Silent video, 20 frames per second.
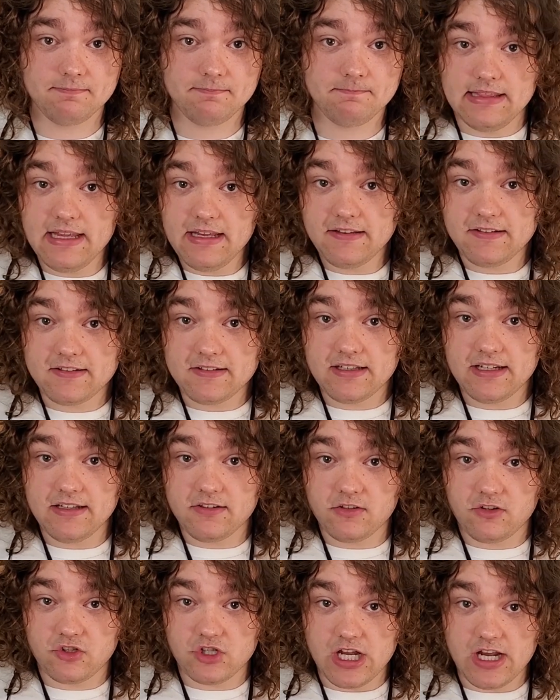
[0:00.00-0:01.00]
This
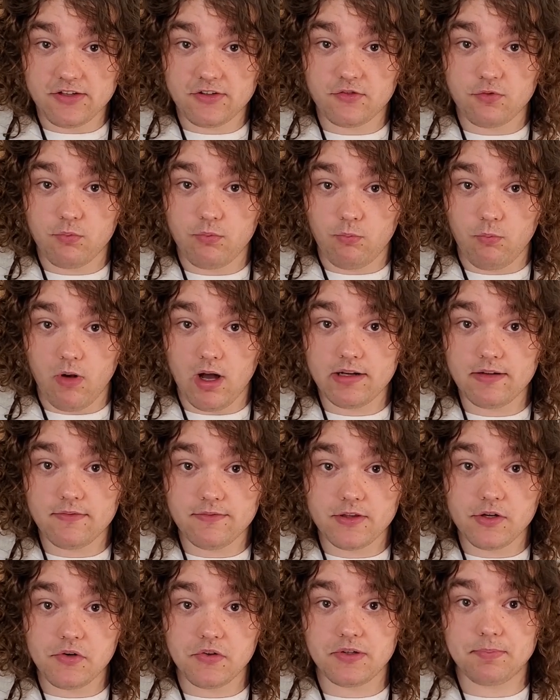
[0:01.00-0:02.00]
is just one
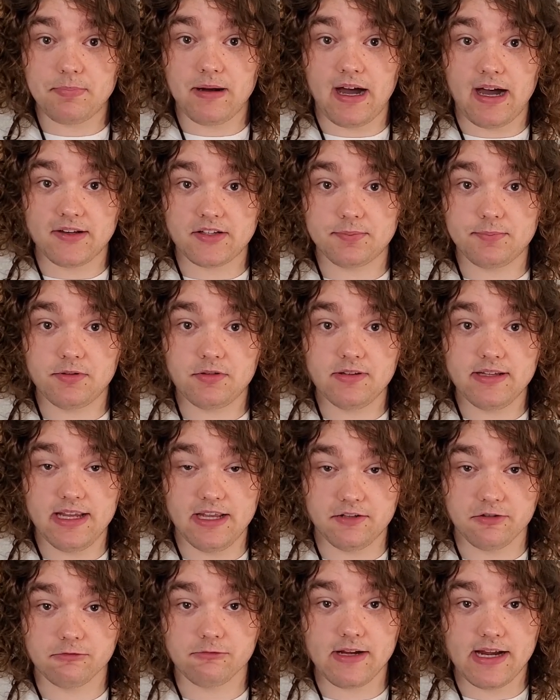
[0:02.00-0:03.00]
of those possible
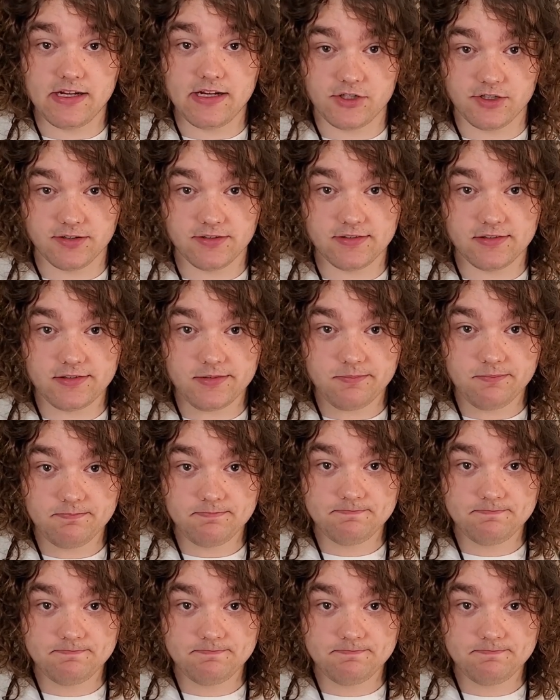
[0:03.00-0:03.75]
iterations.